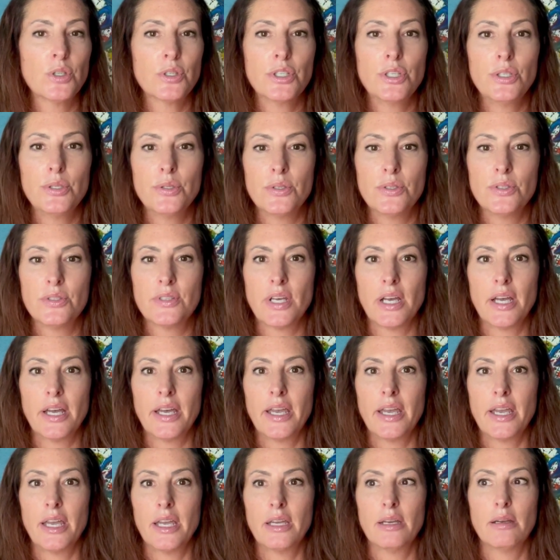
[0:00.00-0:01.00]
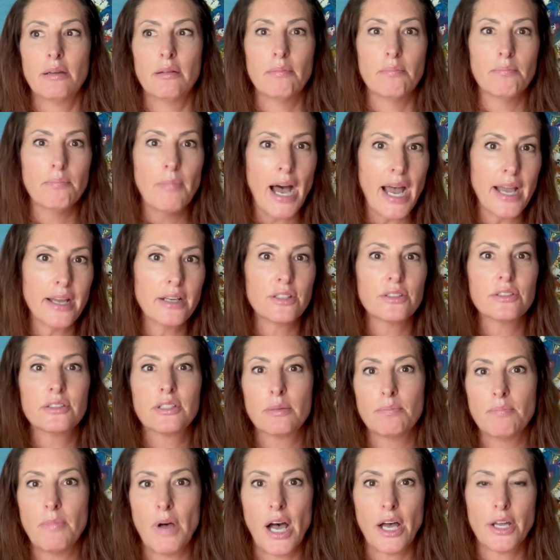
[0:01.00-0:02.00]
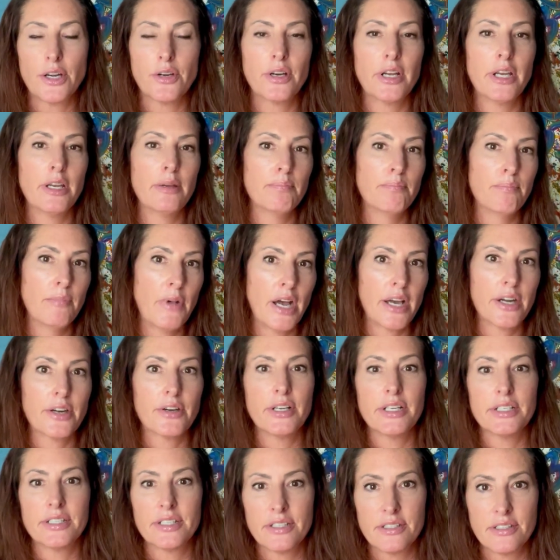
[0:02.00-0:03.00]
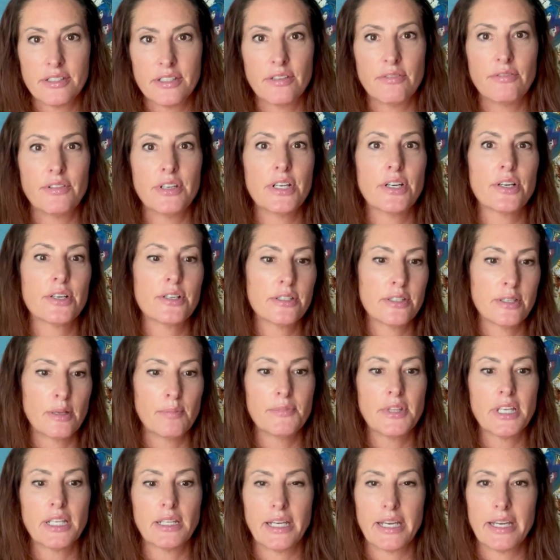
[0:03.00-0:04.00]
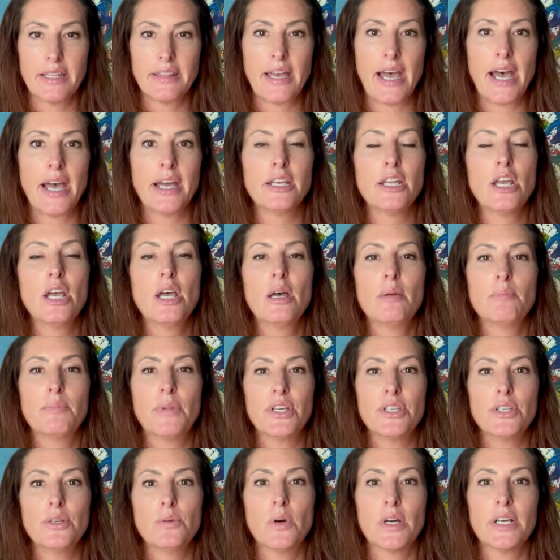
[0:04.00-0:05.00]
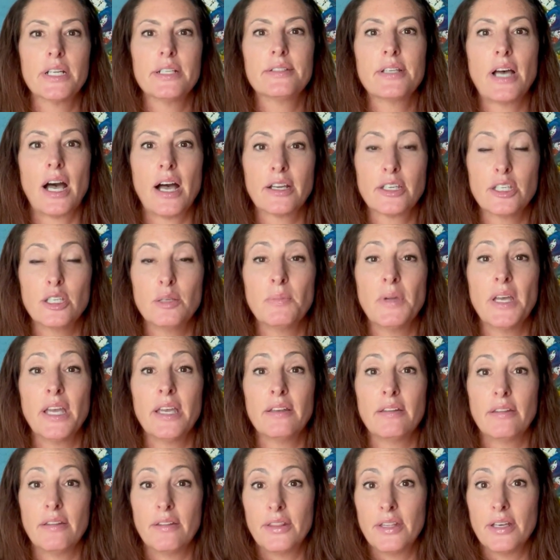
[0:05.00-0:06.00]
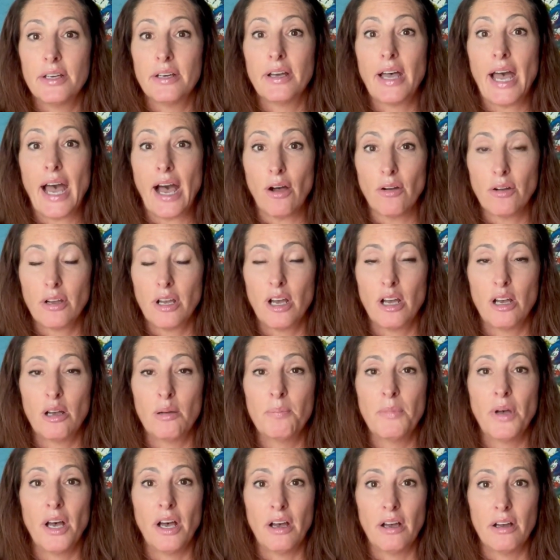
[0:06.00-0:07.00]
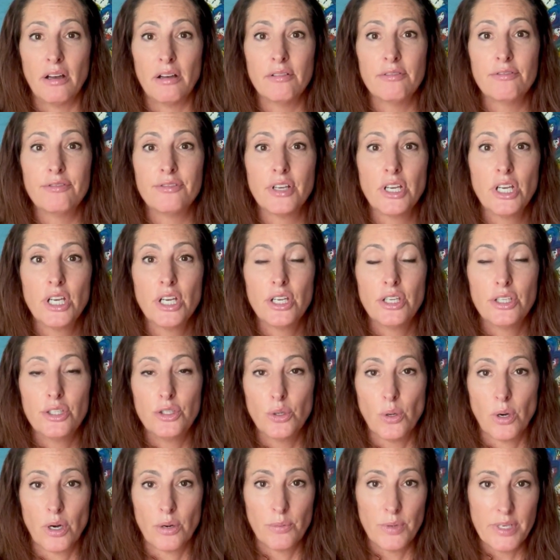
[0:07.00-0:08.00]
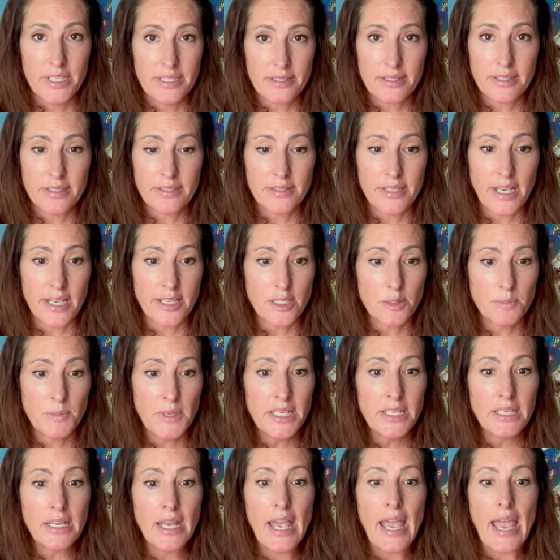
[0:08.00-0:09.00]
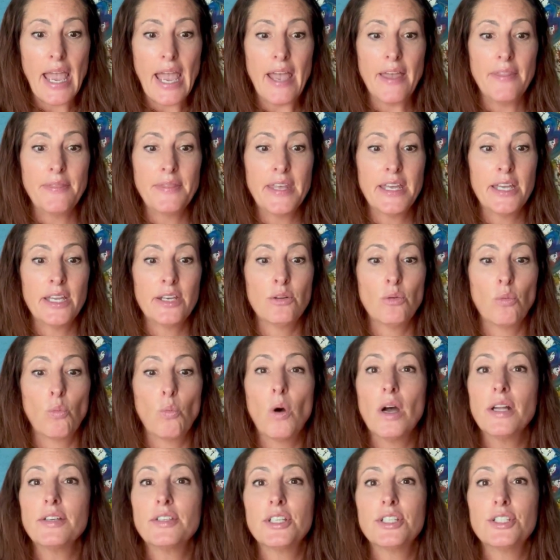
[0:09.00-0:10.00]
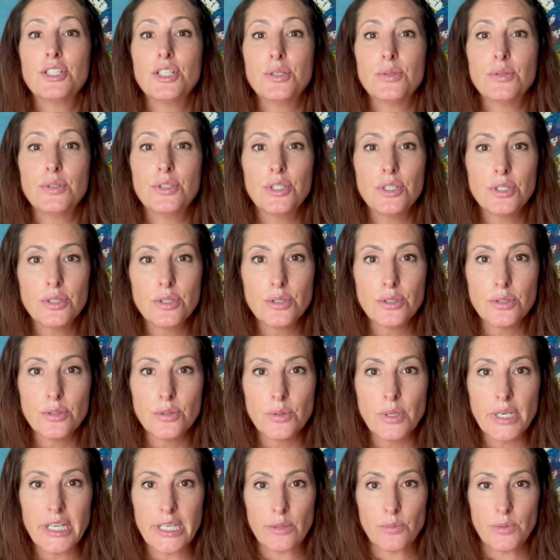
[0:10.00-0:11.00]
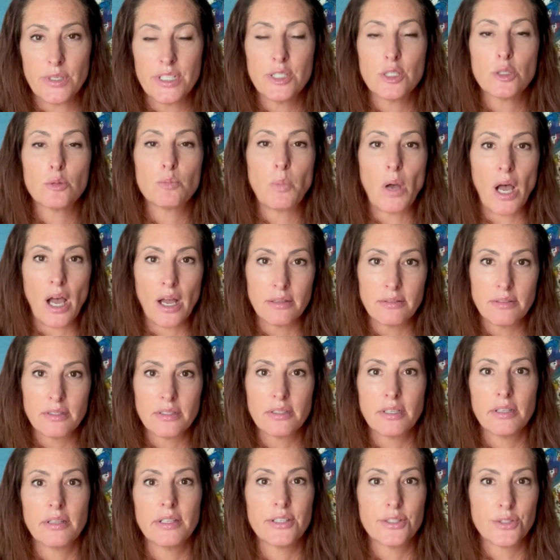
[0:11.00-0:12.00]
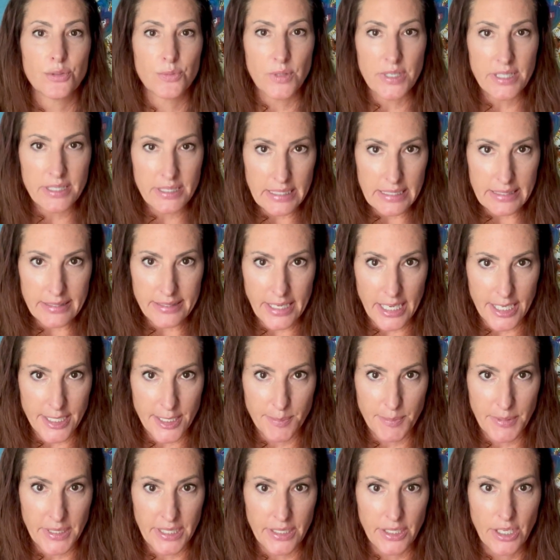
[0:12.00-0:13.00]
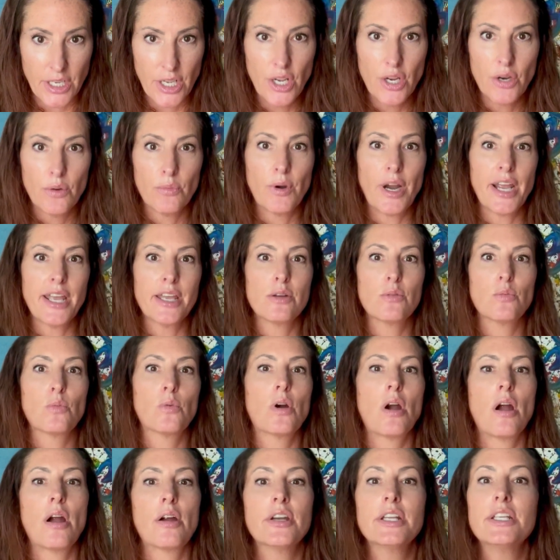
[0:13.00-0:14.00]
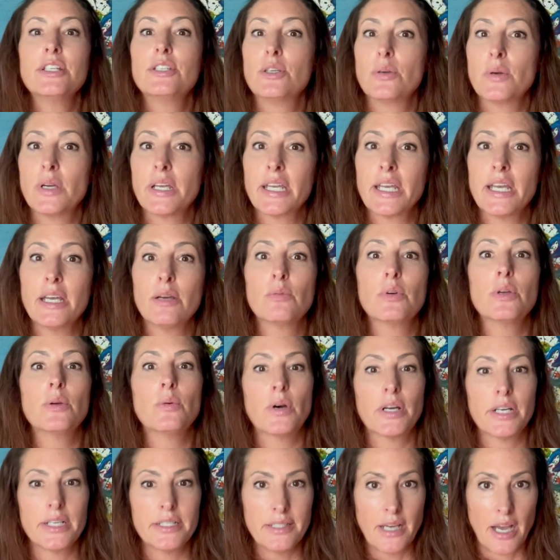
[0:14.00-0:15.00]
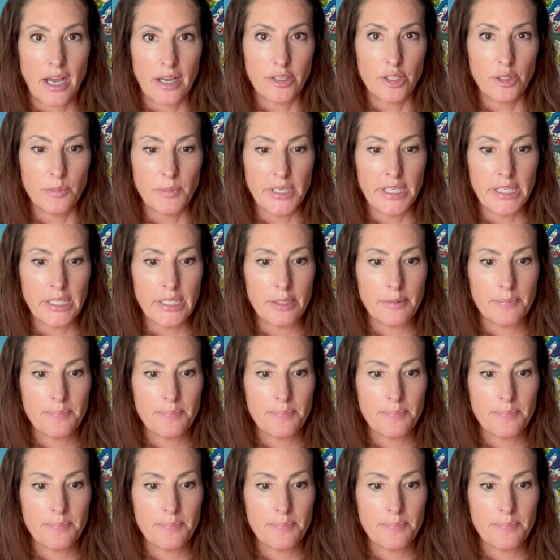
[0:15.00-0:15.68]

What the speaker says: use a mild to moderate, moderate to severe, something like that. But you want to document the outcome of your risk assessment, and then what did you do in response to this risk assessment, right? We're already doing it, we want to document it.